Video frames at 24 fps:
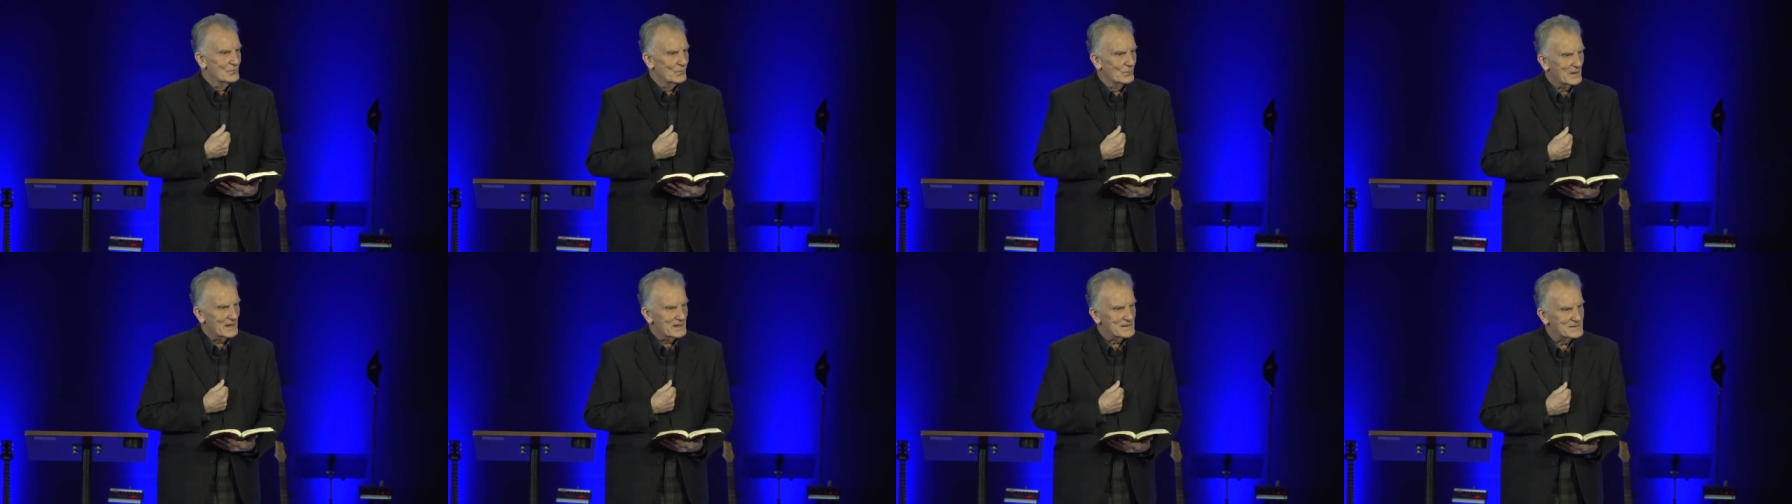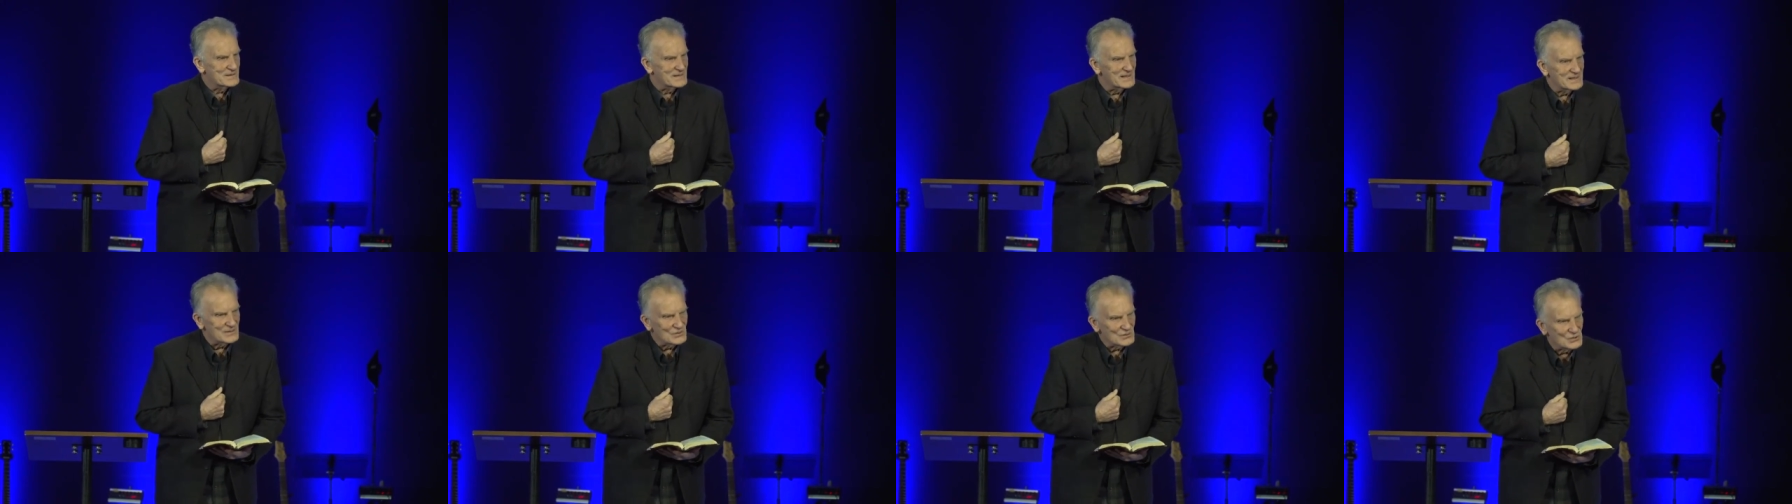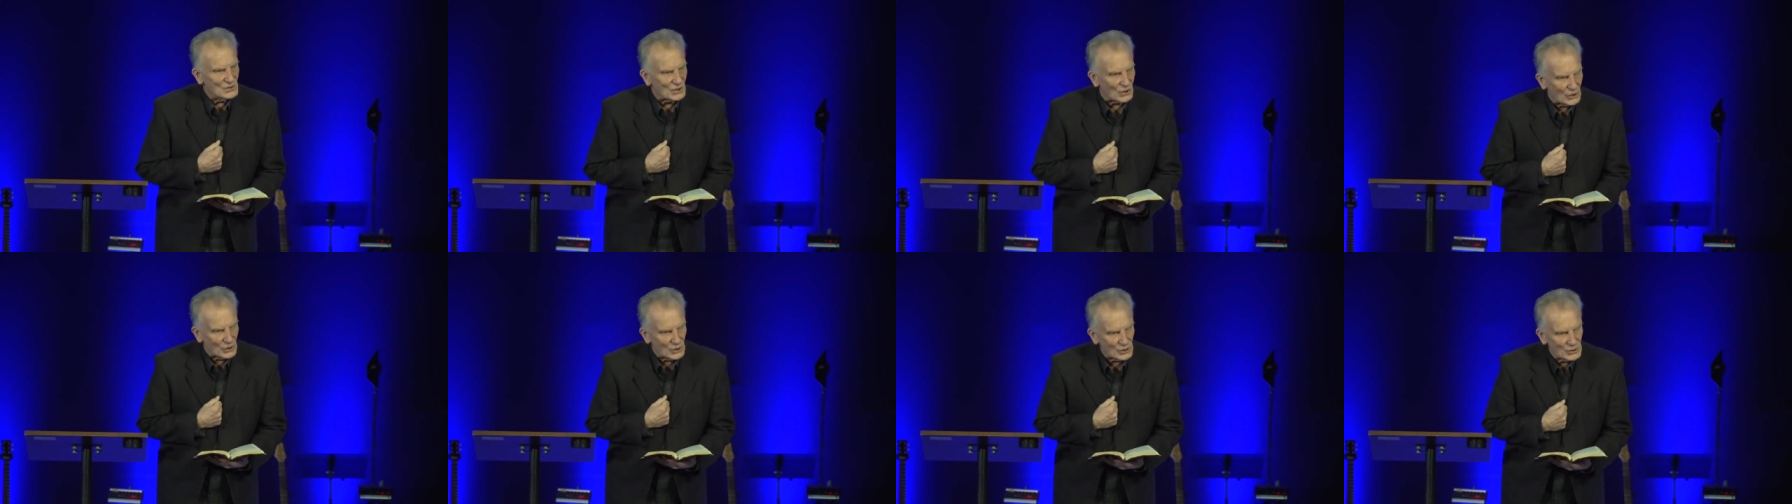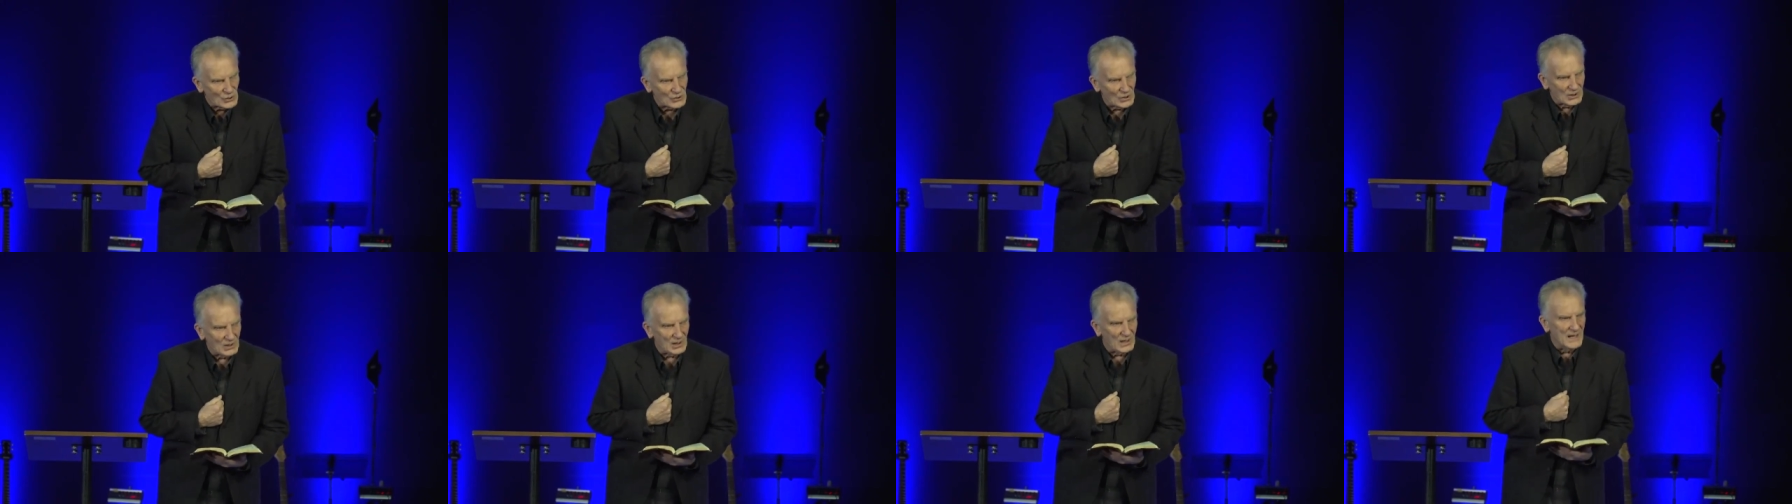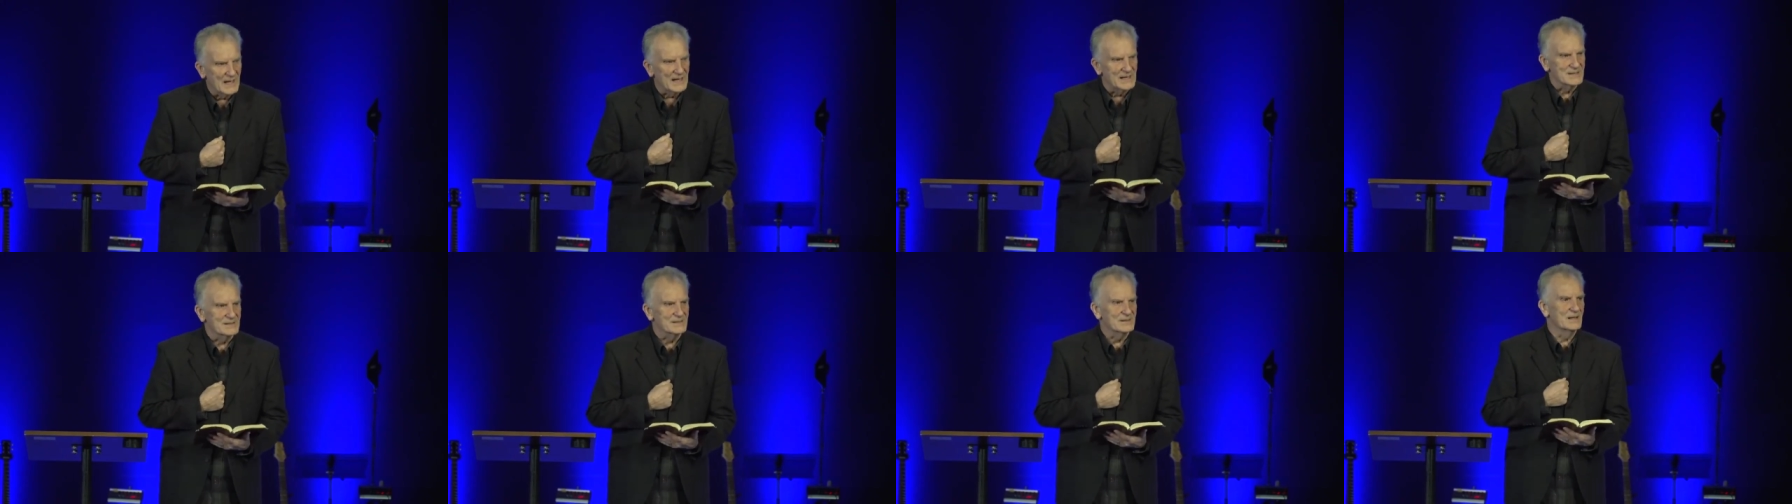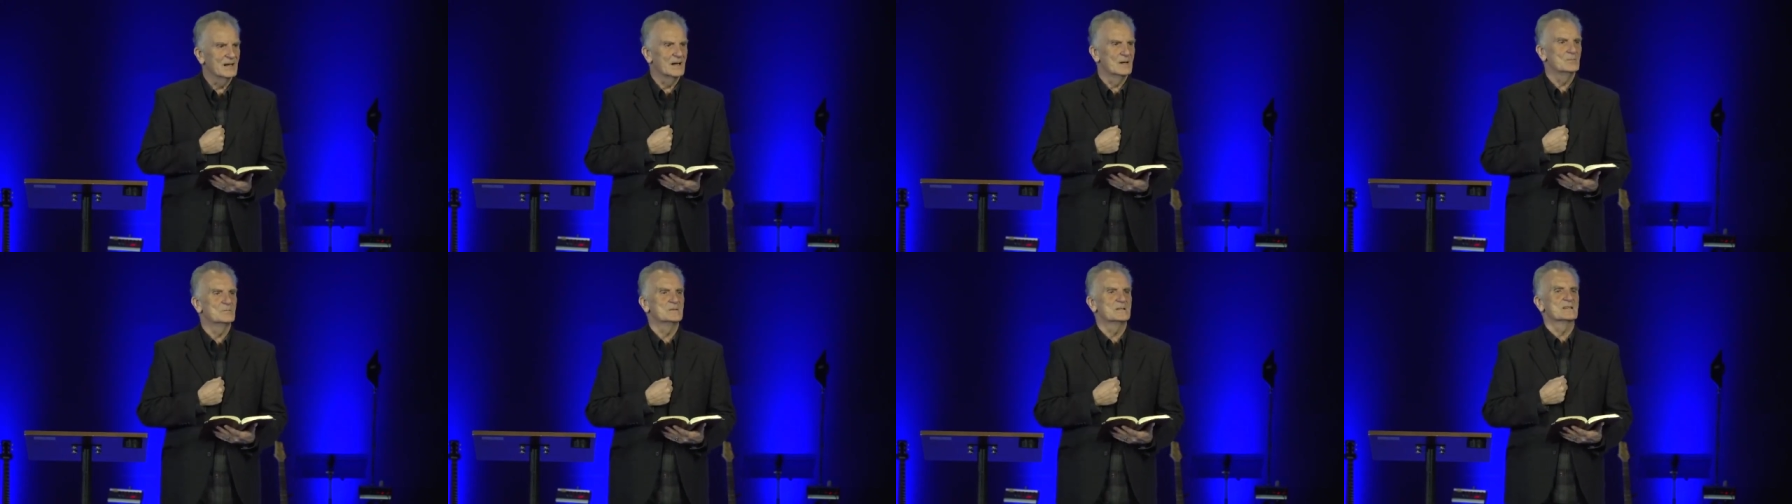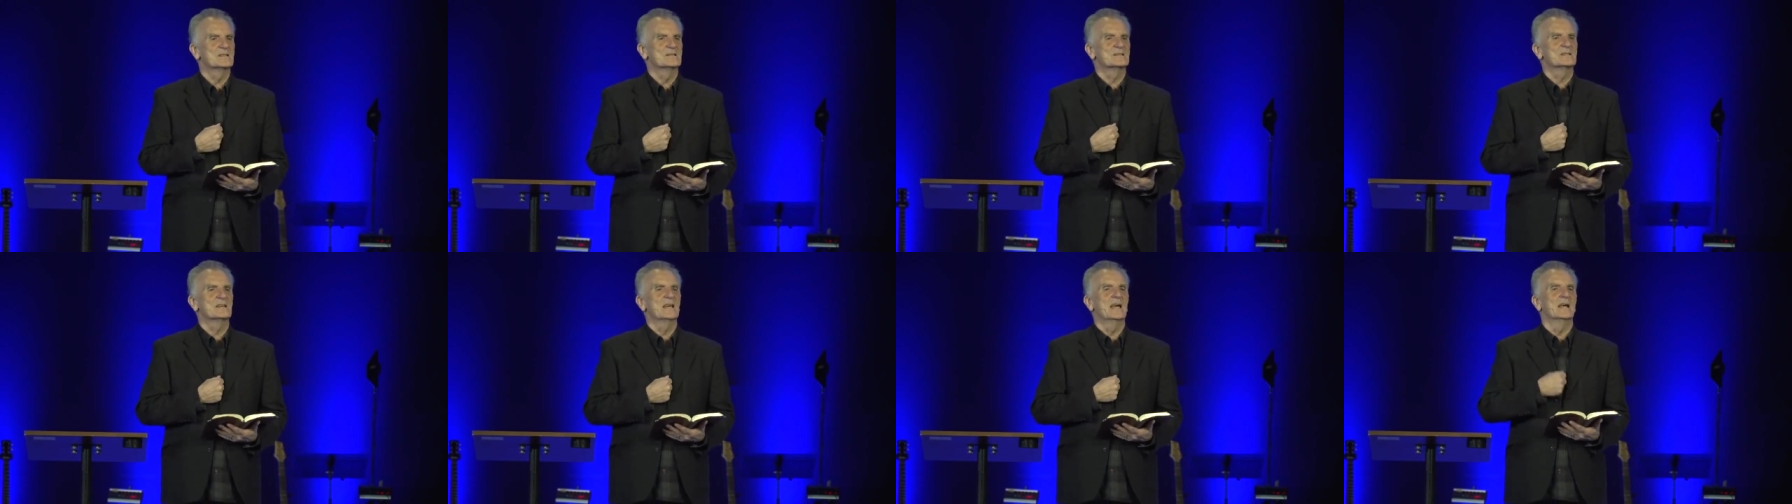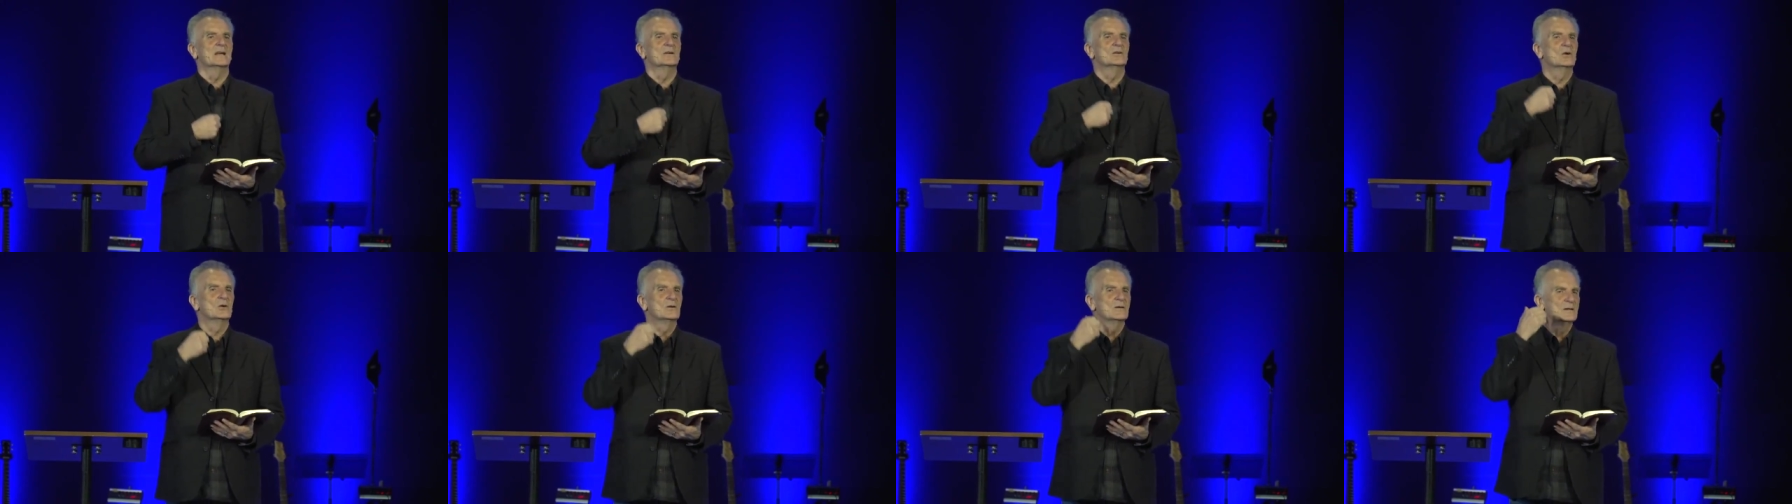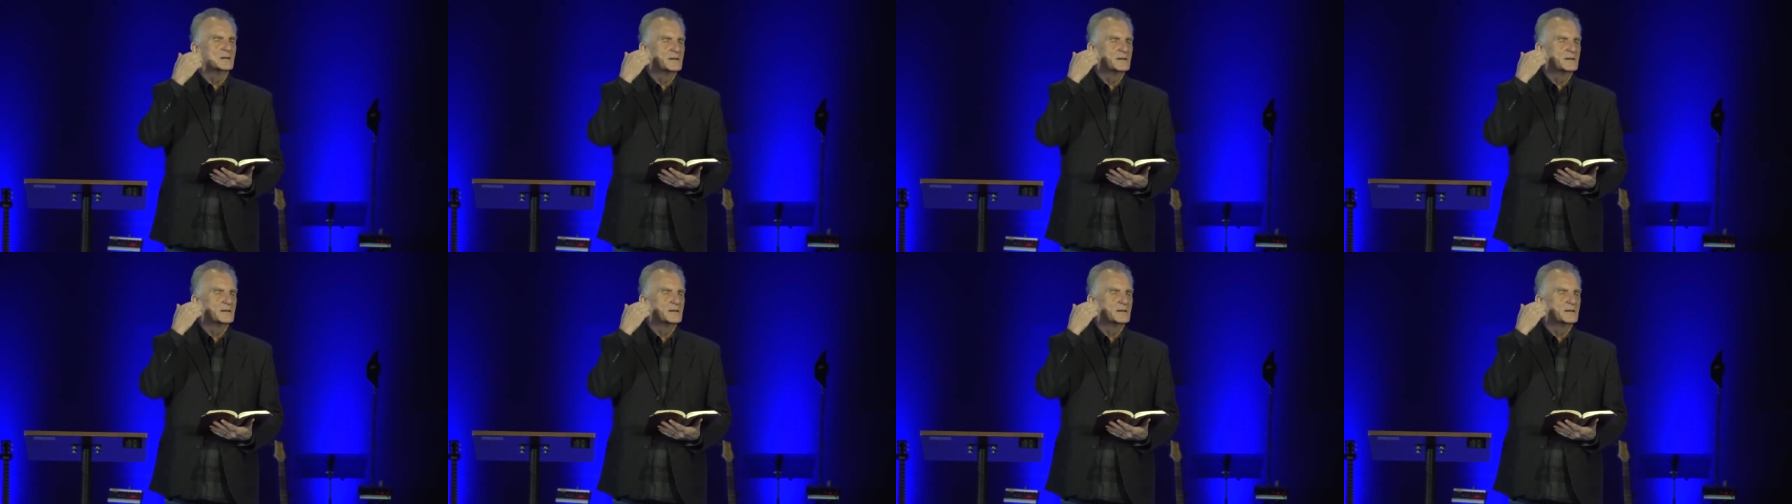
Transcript: when I see internalize it, I'm just saying,